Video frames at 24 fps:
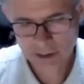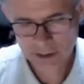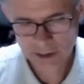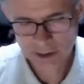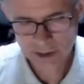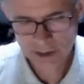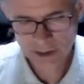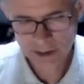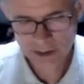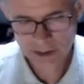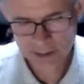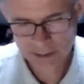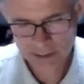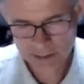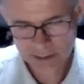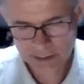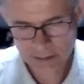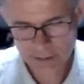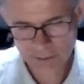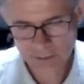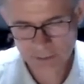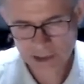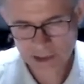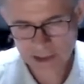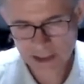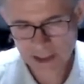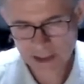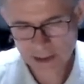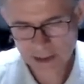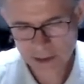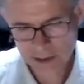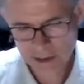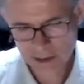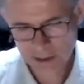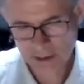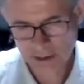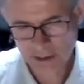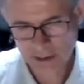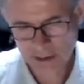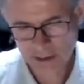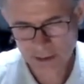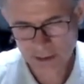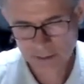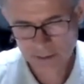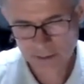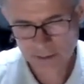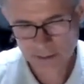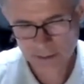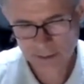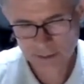thing is the relational,